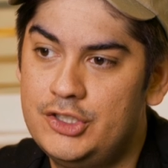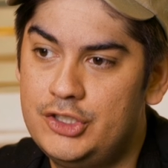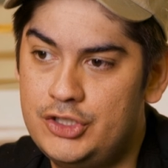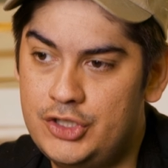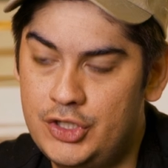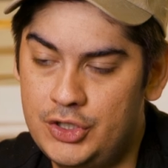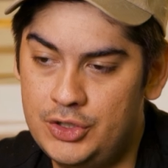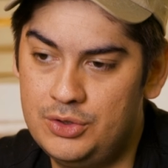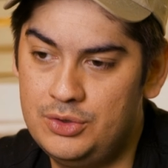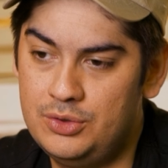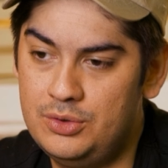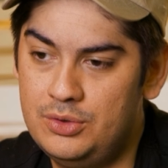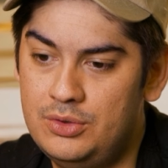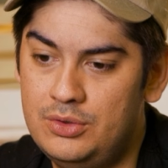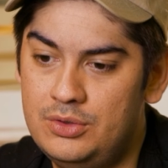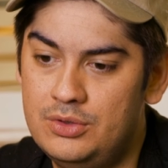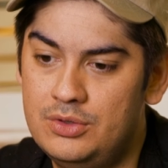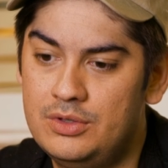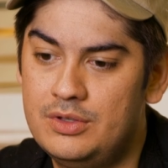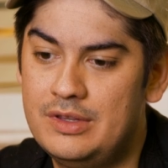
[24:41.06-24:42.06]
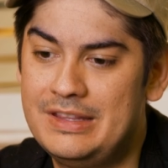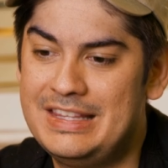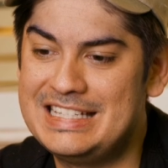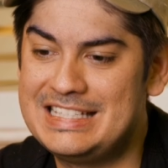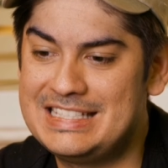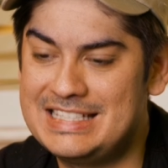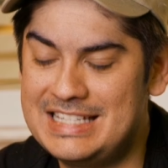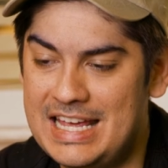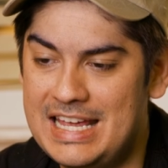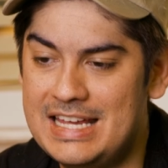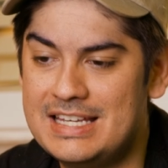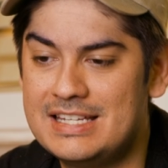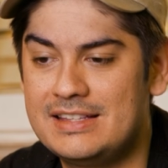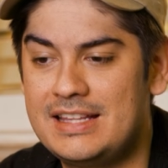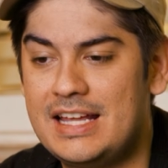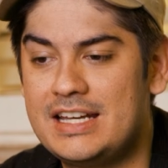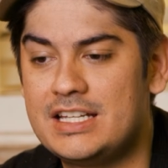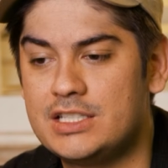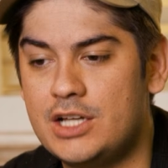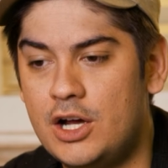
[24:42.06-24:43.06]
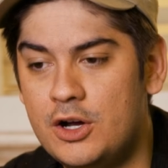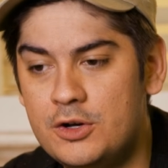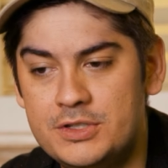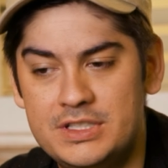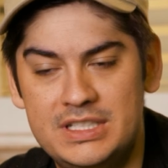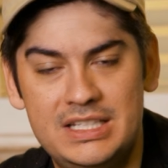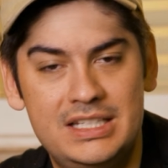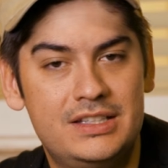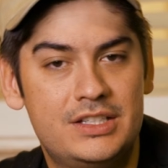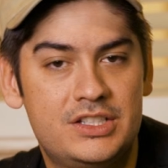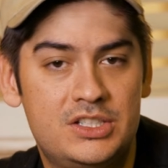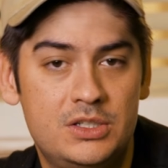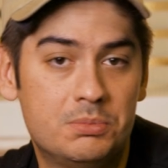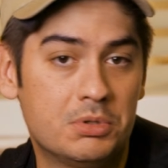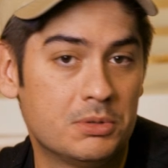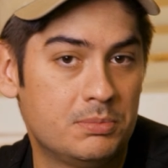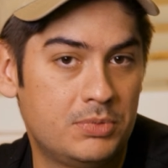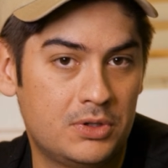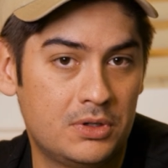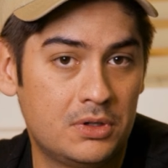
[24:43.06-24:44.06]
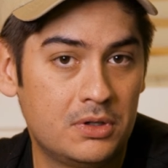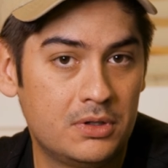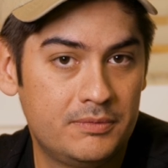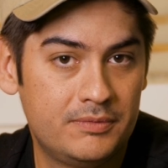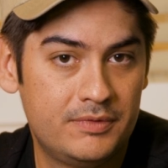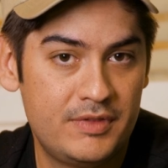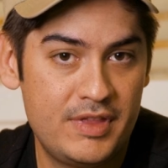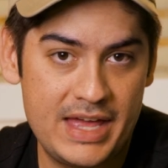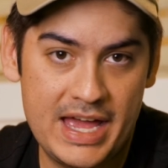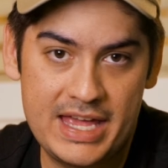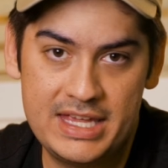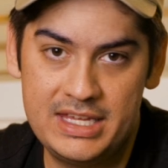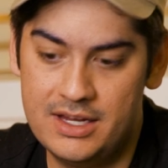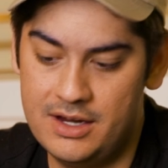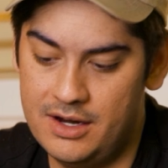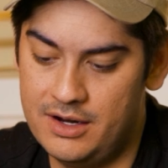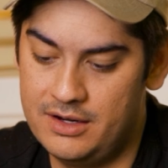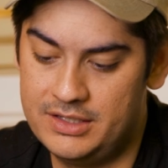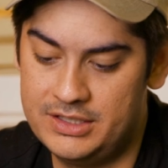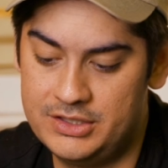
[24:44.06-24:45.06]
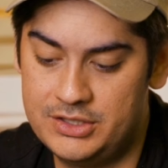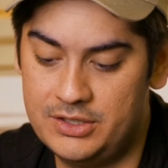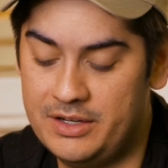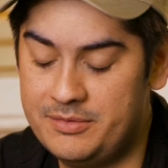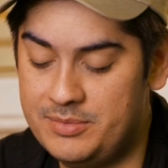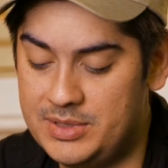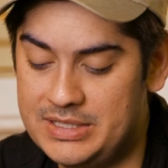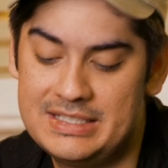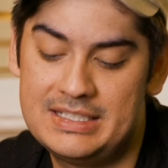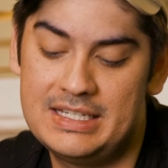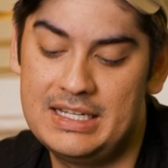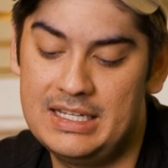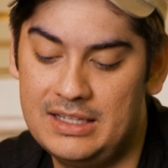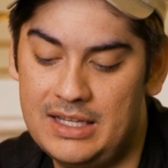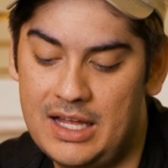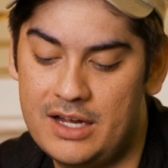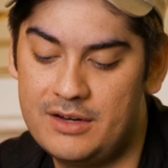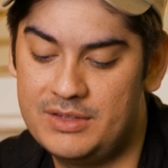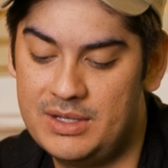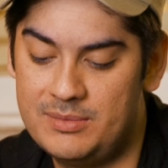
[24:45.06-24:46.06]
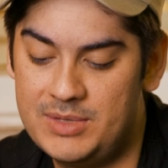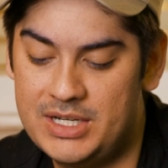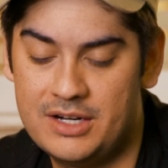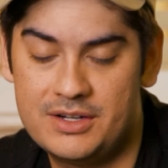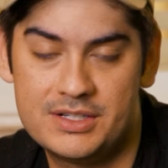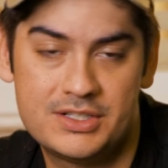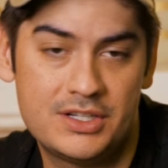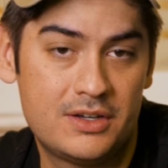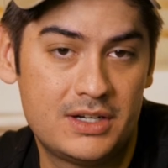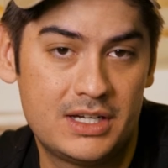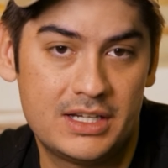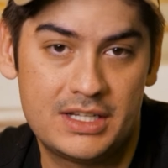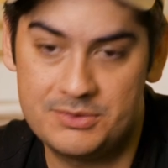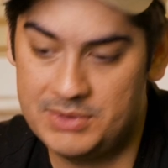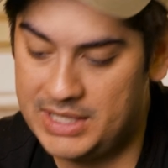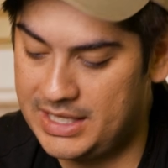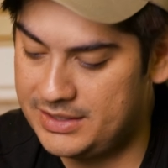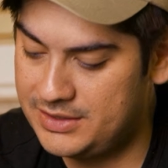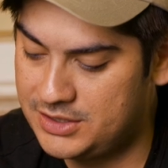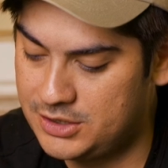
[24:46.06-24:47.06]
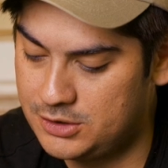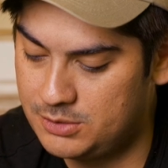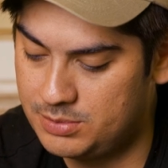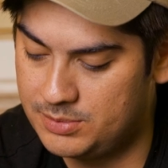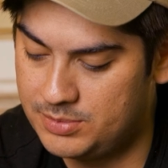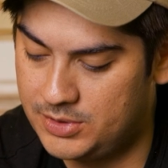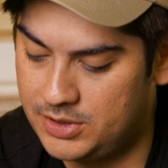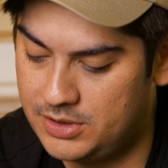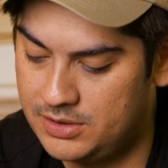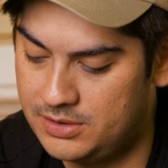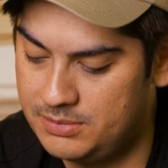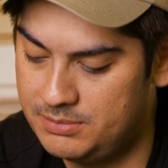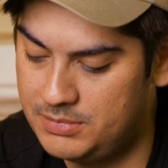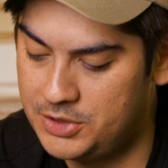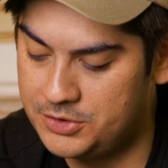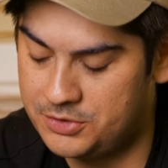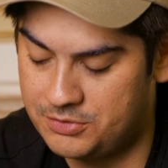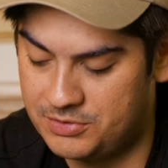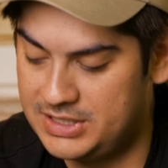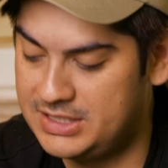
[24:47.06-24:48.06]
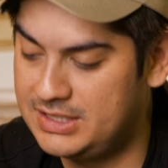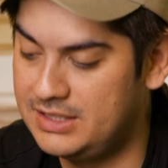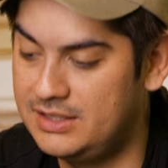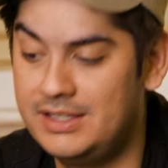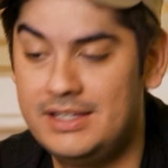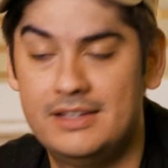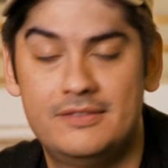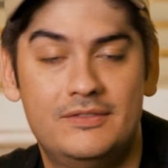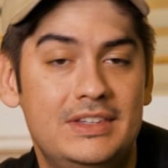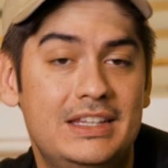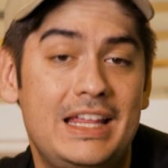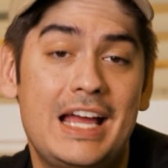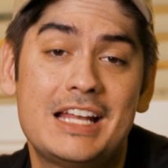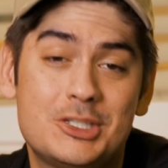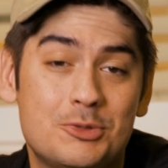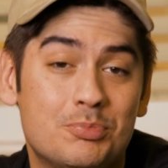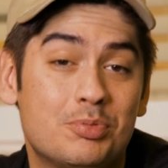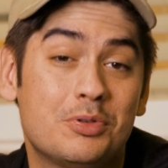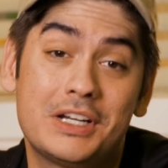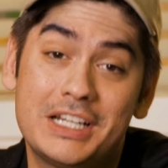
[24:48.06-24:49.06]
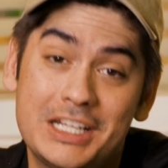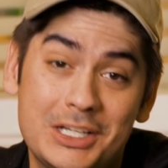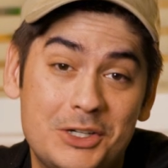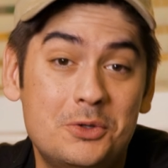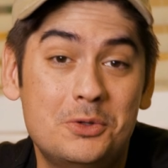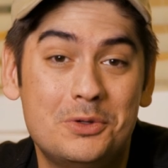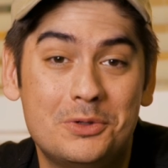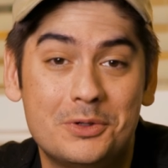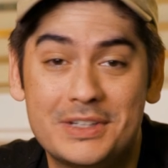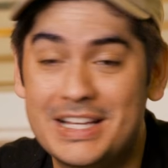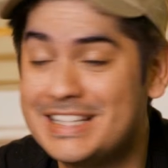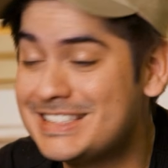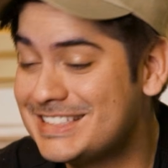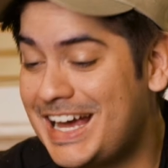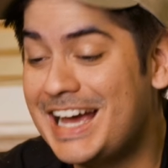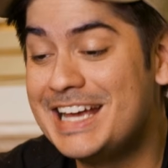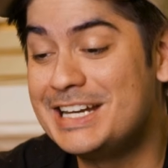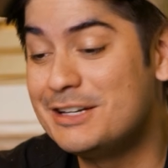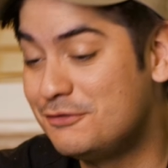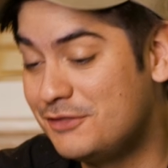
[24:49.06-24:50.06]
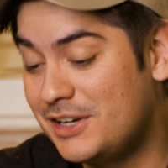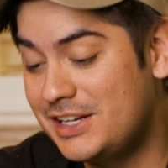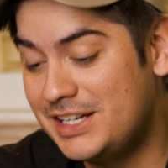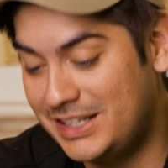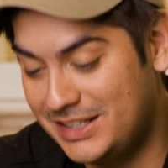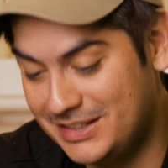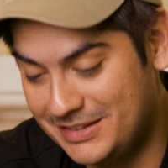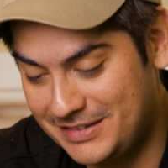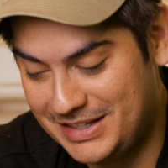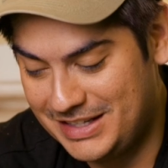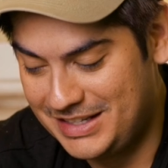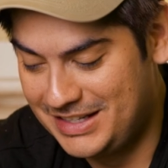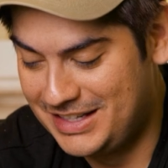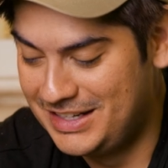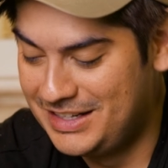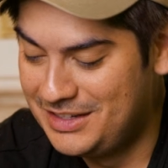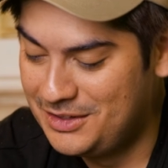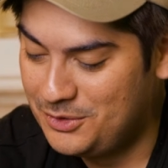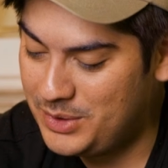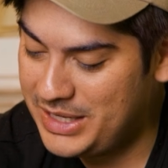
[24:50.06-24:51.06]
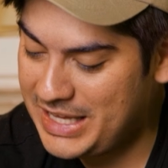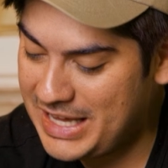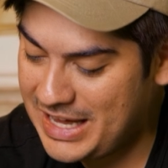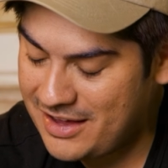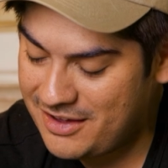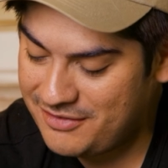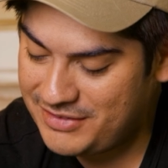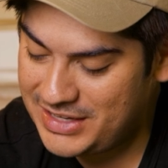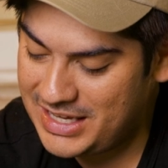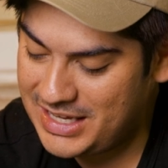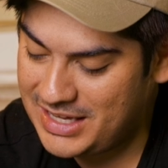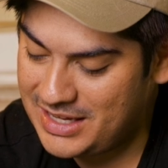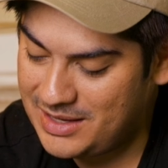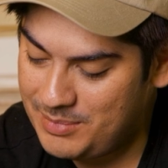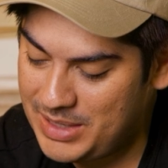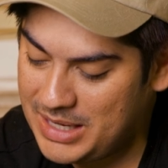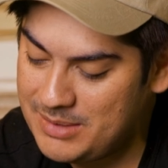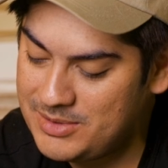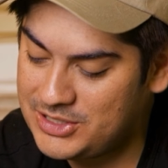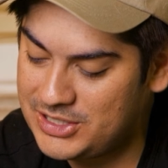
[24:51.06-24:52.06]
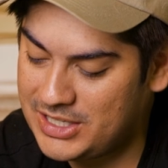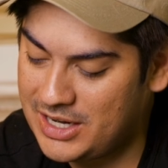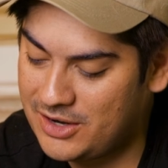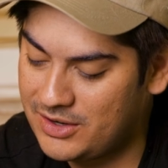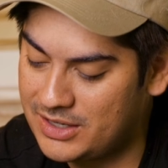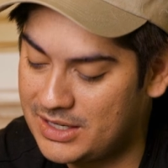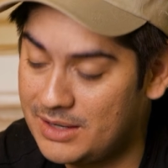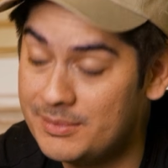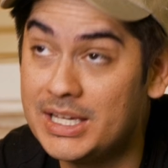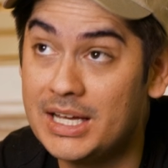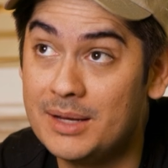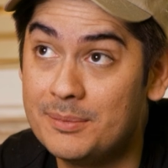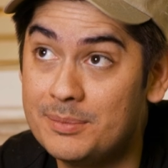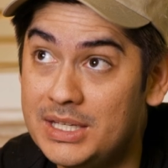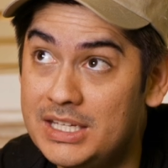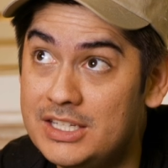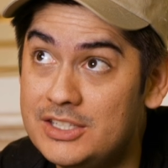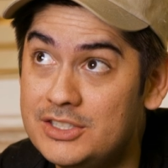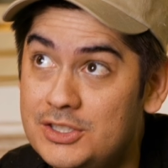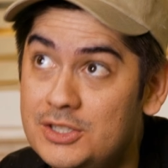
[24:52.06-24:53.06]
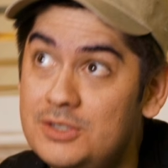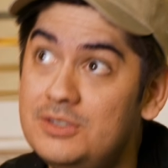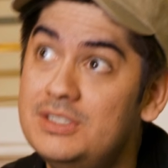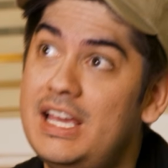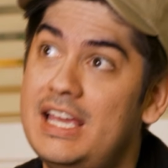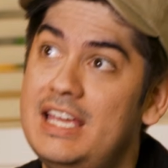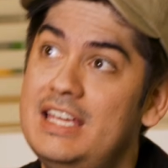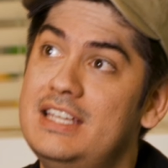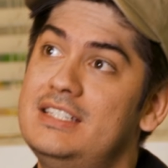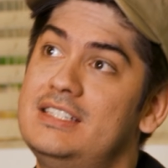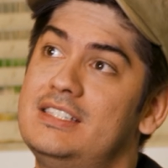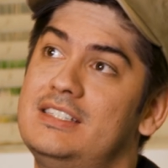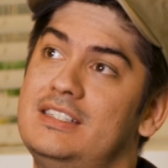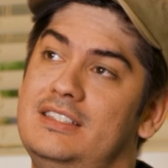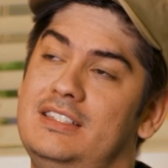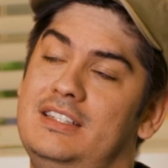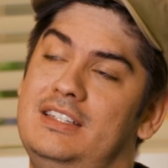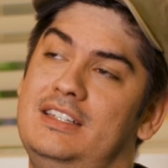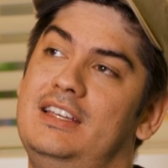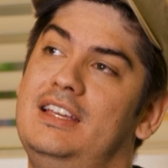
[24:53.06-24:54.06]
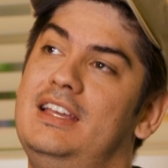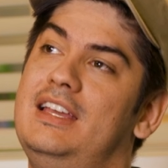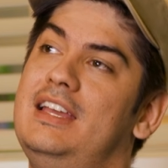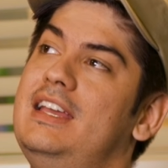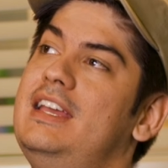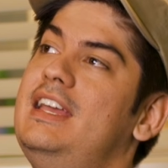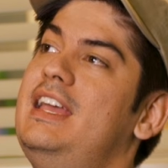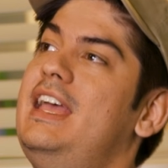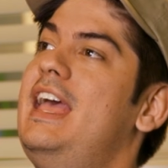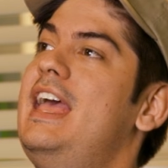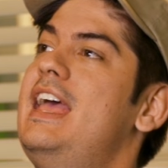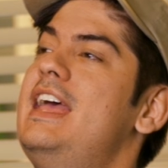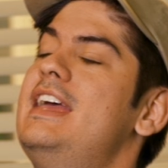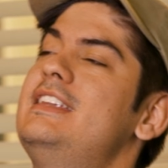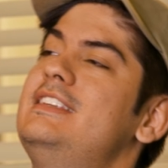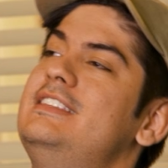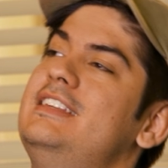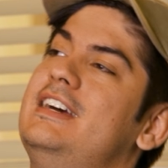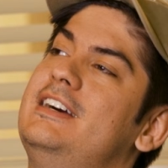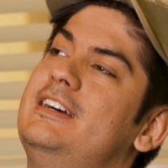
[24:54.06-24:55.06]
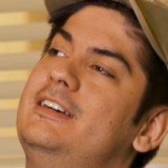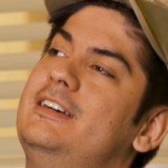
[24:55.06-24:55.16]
to the state that is hosting the Super Bowl that year. And so I've been seeing a lot of them in Arizona because we had the Super Bowl most recently. That's pretty cool. That's kind of funny. We have a baby shower coming up in 2 days, and